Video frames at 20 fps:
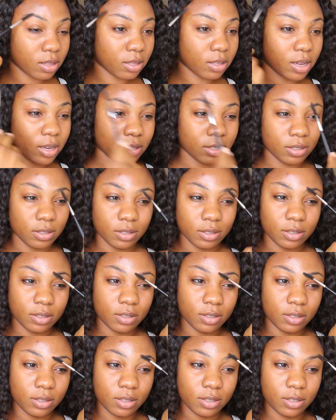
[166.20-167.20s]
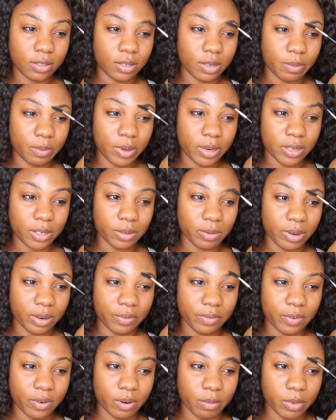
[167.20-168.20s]
That's just the best way
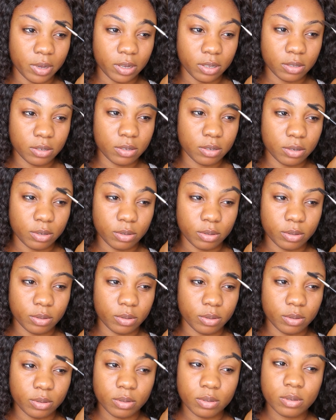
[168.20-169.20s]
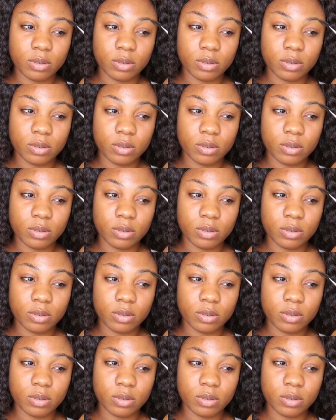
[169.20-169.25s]
for me to